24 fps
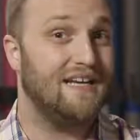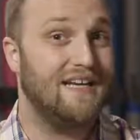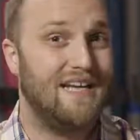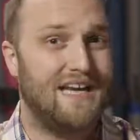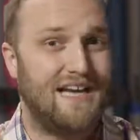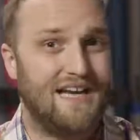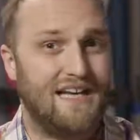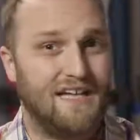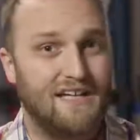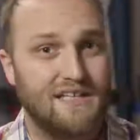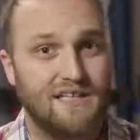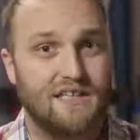
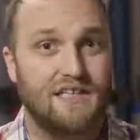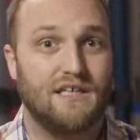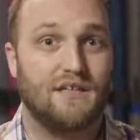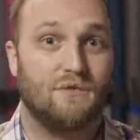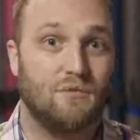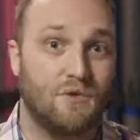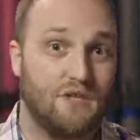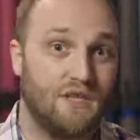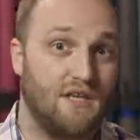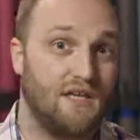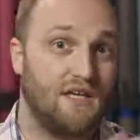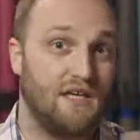not unlike
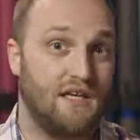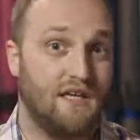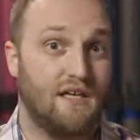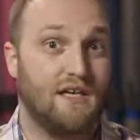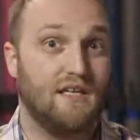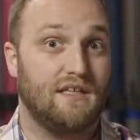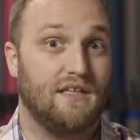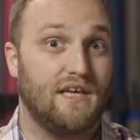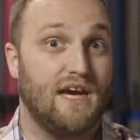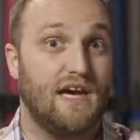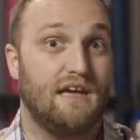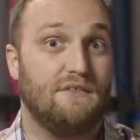what you get
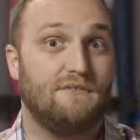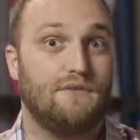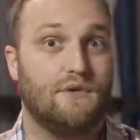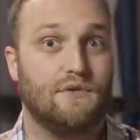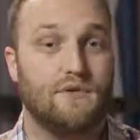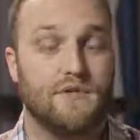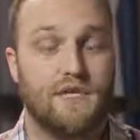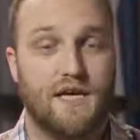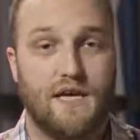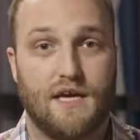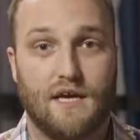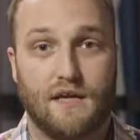on the
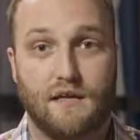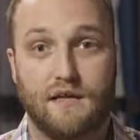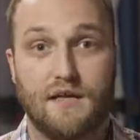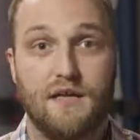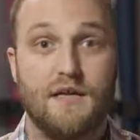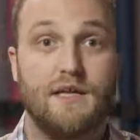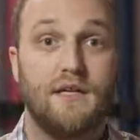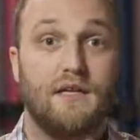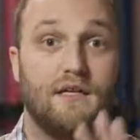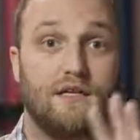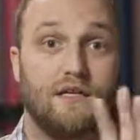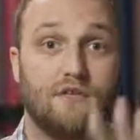iPhone 10.
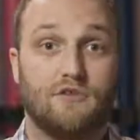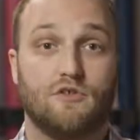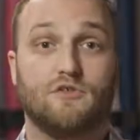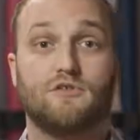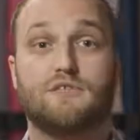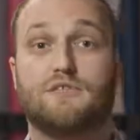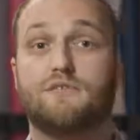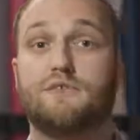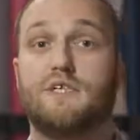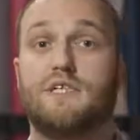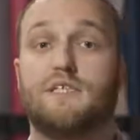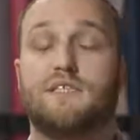Now
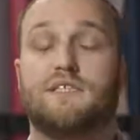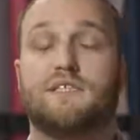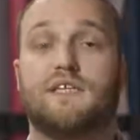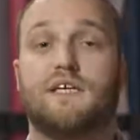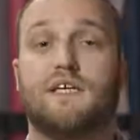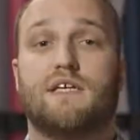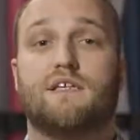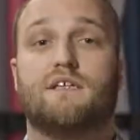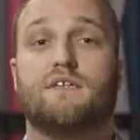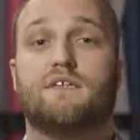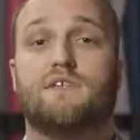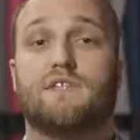those 3D
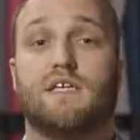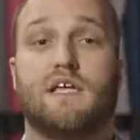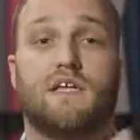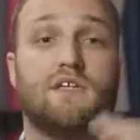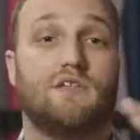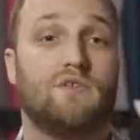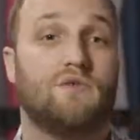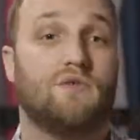scanners can